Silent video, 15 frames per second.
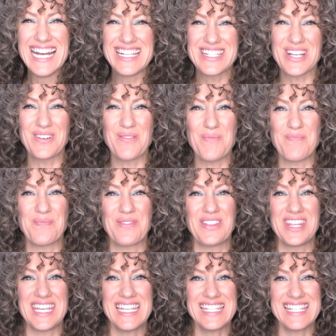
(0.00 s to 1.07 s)
So,
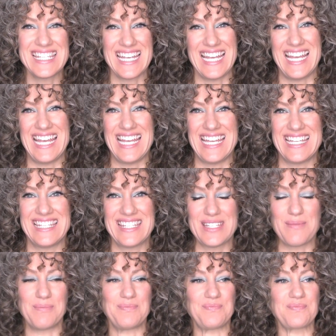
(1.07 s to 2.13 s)
this
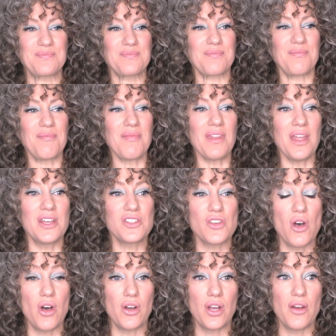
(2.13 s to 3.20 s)
is a
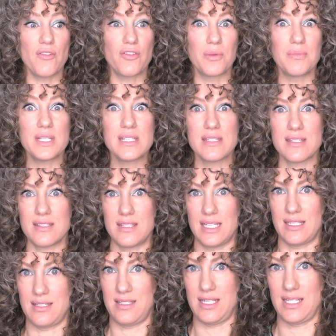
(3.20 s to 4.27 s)
song from the
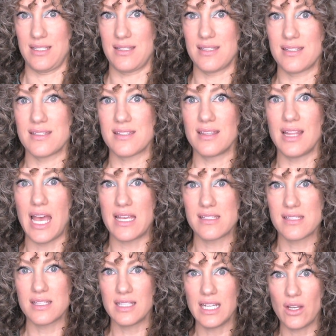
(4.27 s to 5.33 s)
60s. This is
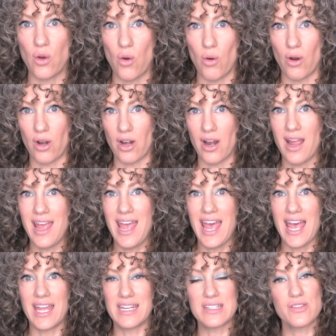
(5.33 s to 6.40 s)
Lesley Gore,
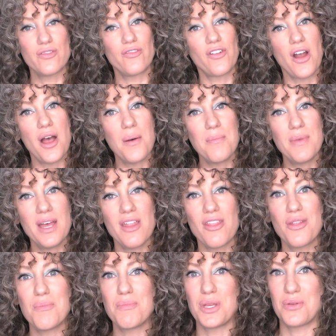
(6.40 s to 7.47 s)
and it's from
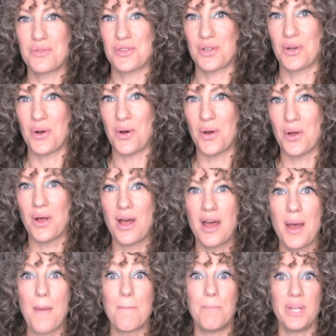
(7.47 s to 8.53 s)
the musical
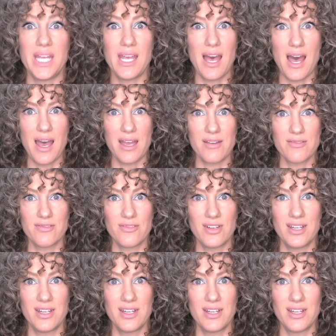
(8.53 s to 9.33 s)
Beehive